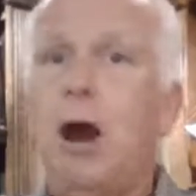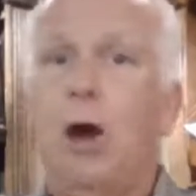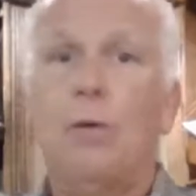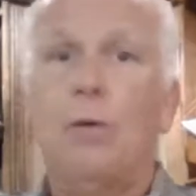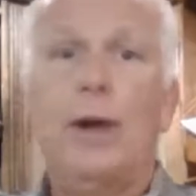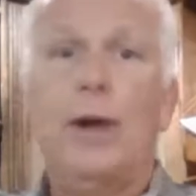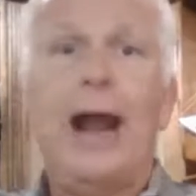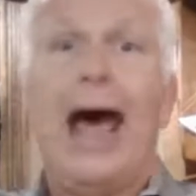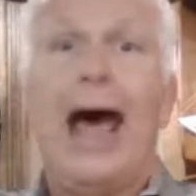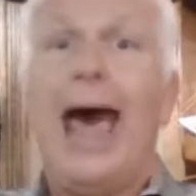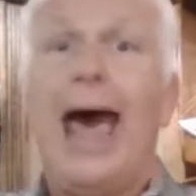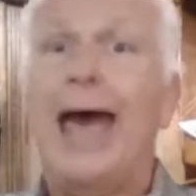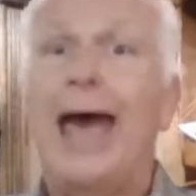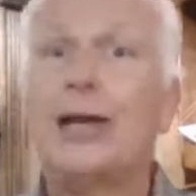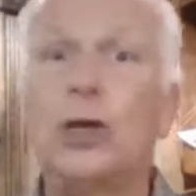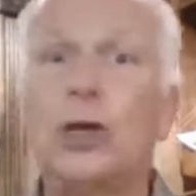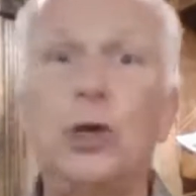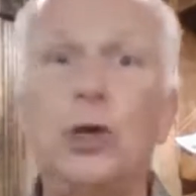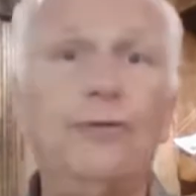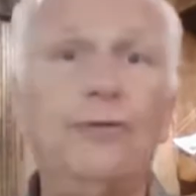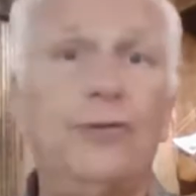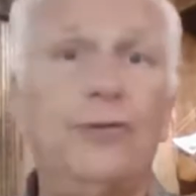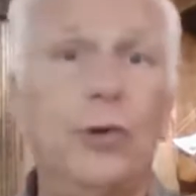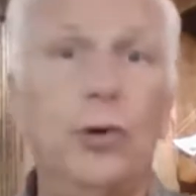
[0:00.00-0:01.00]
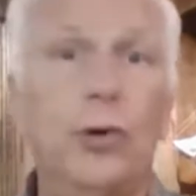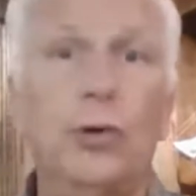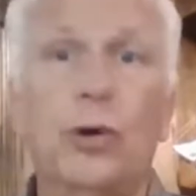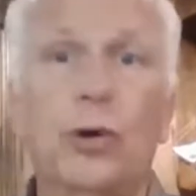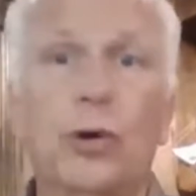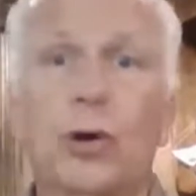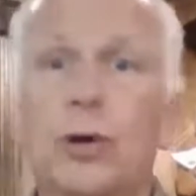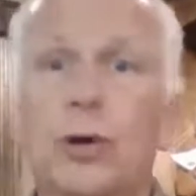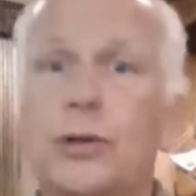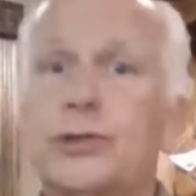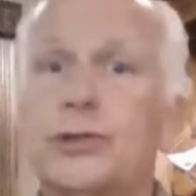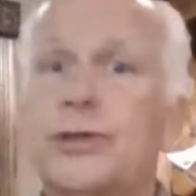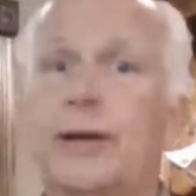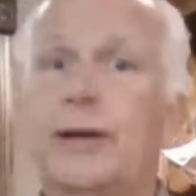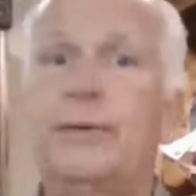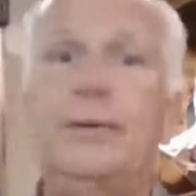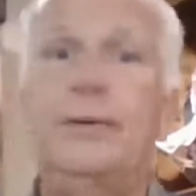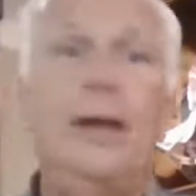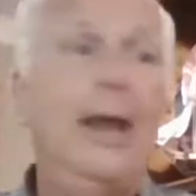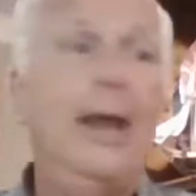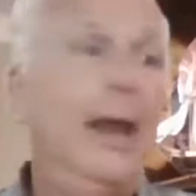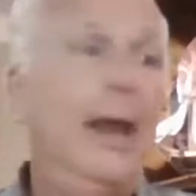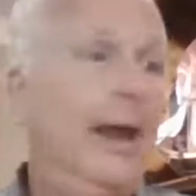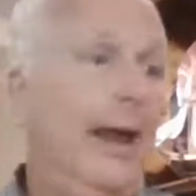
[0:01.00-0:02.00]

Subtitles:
or when I had to do funerals and